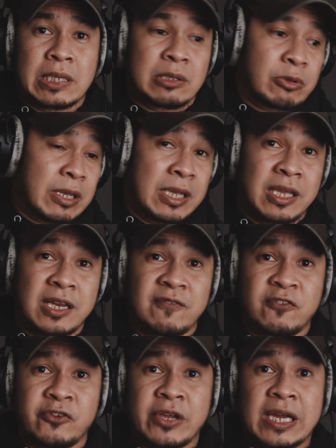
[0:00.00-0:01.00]
anyway, any
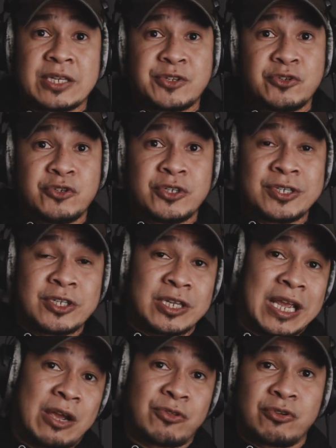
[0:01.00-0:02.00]
of you guys who just
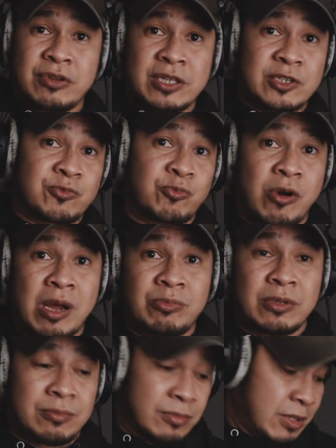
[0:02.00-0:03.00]
encountered this
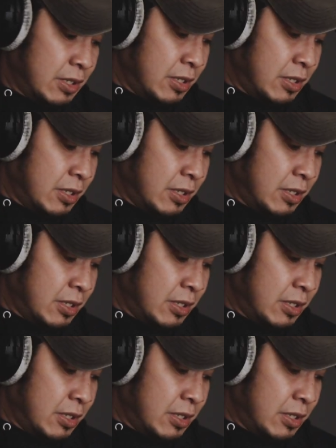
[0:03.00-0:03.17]
problem,